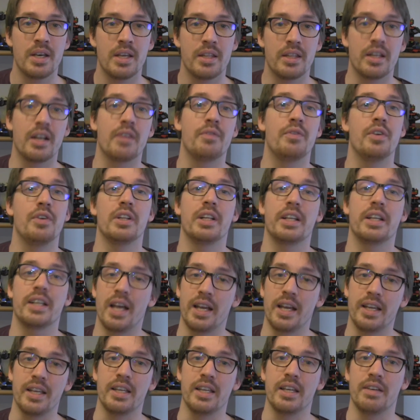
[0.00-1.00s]
that I feel like
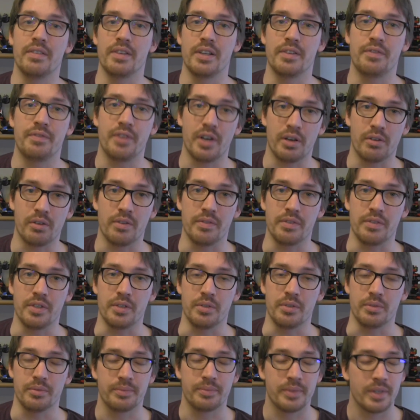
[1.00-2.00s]
I can give it a fair
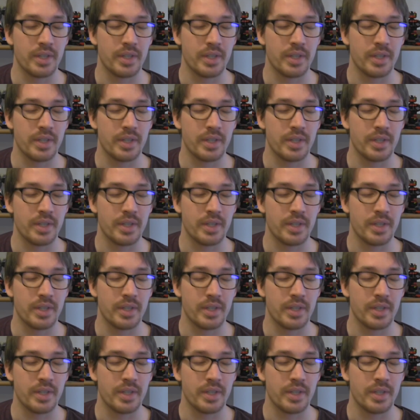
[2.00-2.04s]
review.